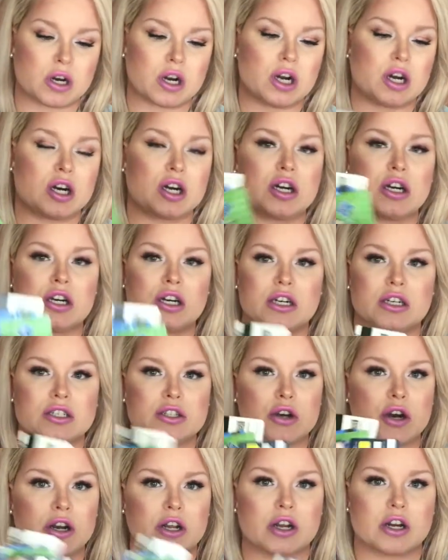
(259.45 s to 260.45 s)

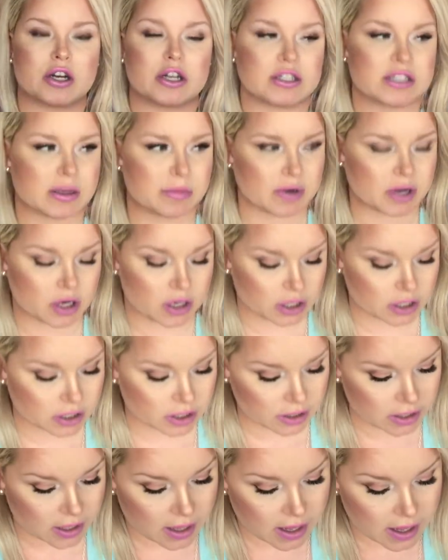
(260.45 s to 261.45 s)
cards, credit card, debit
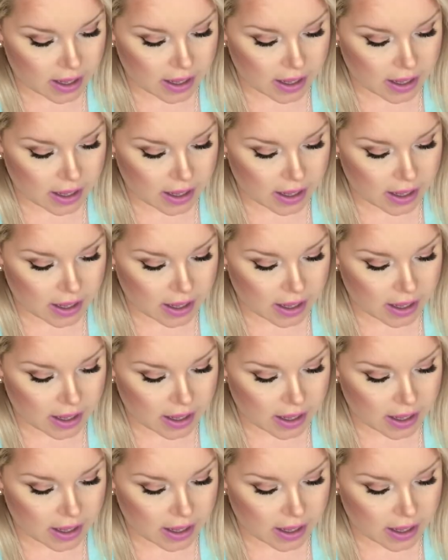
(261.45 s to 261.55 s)
card,